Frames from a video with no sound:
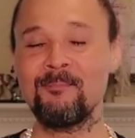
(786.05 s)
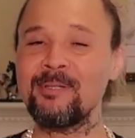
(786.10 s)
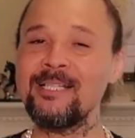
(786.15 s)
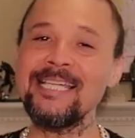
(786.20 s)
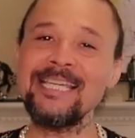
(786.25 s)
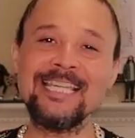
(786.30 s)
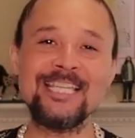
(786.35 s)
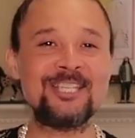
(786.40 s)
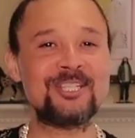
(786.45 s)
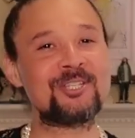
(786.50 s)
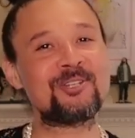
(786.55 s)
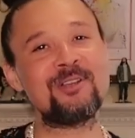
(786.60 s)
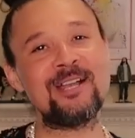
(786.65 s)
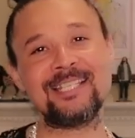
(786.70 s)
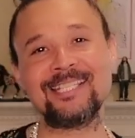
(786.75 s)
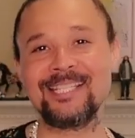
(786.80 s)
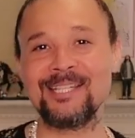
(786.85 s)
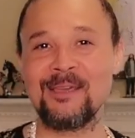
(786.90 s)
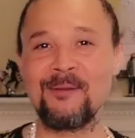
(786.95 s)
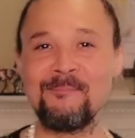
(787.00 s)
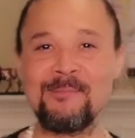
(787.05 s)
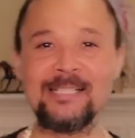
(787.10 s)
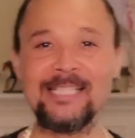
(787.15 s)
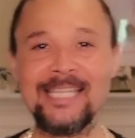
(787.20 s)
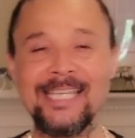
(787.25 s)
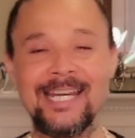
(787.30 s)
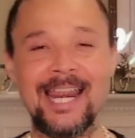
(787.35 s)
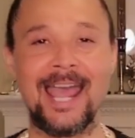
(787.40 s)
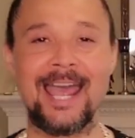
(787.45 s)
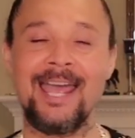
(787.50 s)
Please trust and
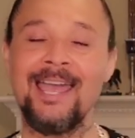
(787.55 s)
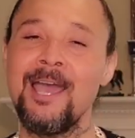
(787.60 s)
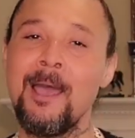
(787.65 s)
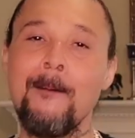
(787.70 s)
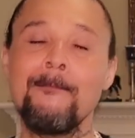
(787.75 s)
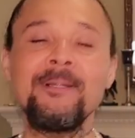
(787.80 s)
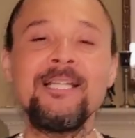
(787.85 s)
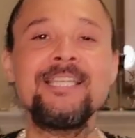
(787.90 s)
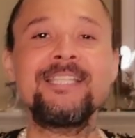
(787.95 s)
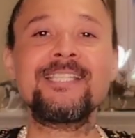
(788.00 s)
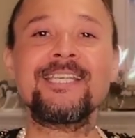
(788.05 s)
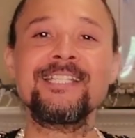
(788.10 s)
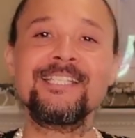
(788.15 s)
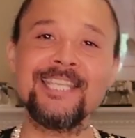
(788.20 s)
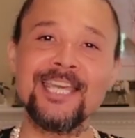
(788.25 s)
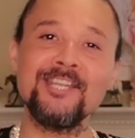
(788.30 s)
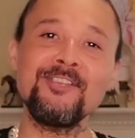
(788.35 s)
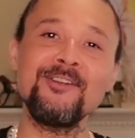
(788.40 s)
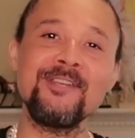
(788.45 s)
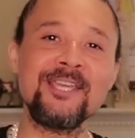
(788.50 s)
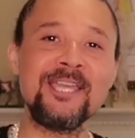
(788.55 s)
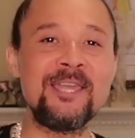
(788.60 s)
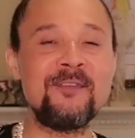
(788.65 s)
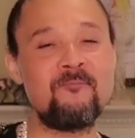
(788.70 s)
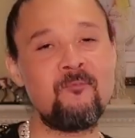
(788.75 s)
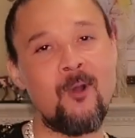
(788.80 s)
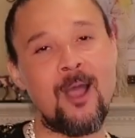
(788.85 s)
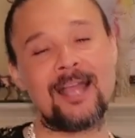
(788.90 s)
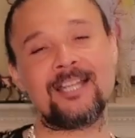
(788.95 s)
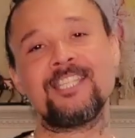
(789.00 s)
believe that. Please continue to
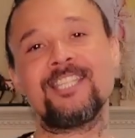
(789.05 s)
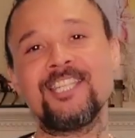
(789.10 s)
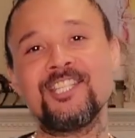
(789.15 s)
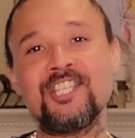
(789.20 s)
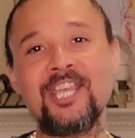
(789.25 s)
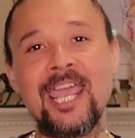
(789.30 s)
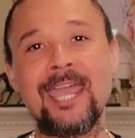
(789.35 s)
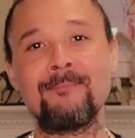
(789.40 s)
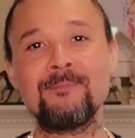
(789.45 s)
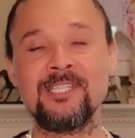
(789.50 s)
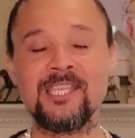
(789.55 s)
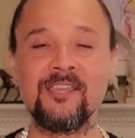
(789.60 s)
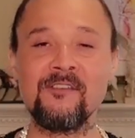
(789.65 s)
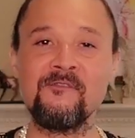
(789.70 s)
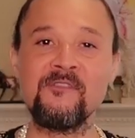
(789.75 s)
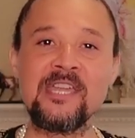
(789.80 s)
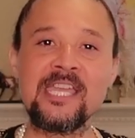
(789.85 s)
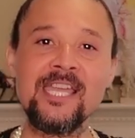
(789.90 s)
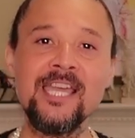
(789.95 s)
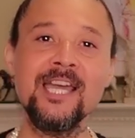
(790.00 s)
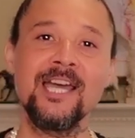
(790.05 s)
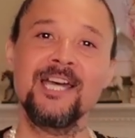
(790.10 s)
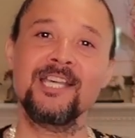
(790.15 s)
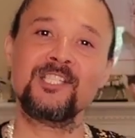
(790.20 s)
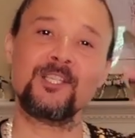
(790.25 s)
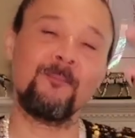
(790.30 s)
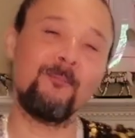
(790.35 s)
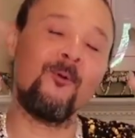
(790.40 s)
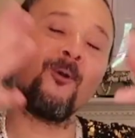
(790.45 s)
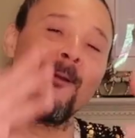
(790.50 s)
keep watching Jam T V,
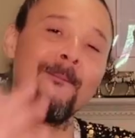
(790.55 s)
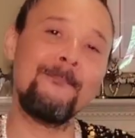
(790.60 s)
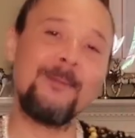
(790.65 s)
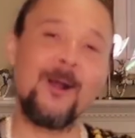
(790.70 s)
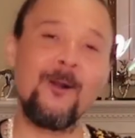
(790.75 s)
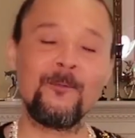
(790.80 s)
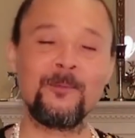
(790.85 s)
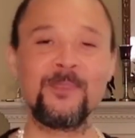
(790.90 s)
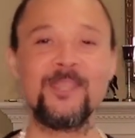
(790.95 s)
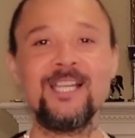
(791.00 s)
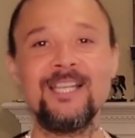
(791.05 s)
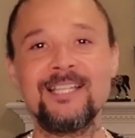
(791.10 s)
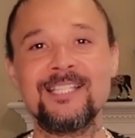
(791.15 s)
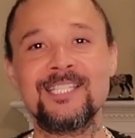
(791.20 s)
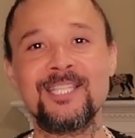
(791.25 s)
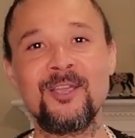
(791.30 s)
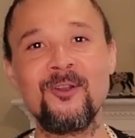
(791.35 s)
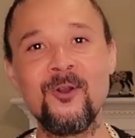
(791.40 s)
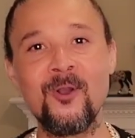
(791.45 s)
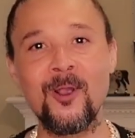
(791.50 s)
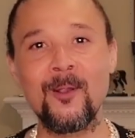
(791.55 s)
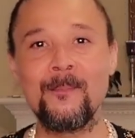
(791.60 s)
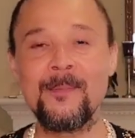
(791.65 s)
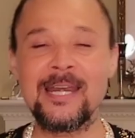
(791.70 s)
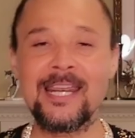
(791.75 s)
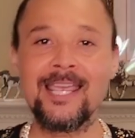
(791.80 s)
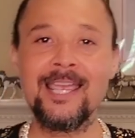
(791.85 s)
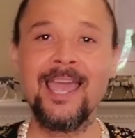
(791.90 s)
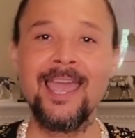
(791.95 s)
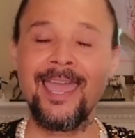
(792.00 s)
support Bone
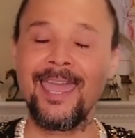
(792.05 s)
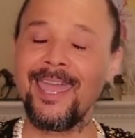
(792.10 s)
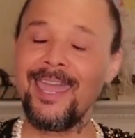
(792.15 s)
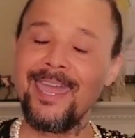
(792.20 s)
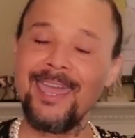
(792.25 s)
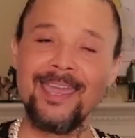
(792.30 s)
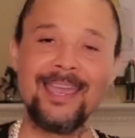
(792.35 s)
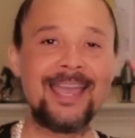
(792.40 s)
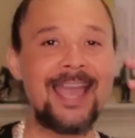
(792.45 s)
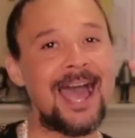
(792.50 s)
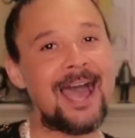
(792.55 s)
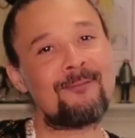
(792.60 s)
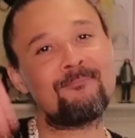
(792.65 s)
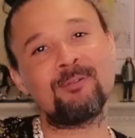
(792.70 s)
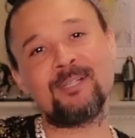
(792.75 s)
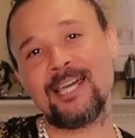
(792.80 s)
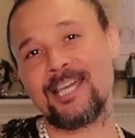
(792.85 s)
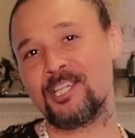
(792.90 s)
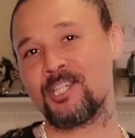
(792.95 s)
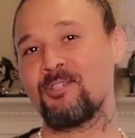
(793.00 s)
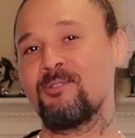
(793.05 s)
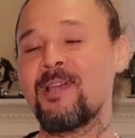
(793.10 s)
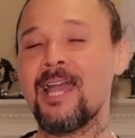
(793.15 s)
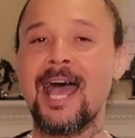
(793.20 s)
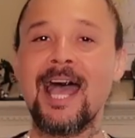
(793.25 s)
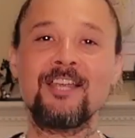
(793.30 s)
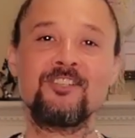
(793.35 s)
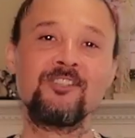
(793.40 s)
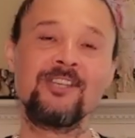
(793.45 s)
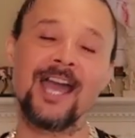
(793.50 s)
Thugs-N-Harmony, and God bless you
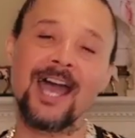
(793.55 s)
guys.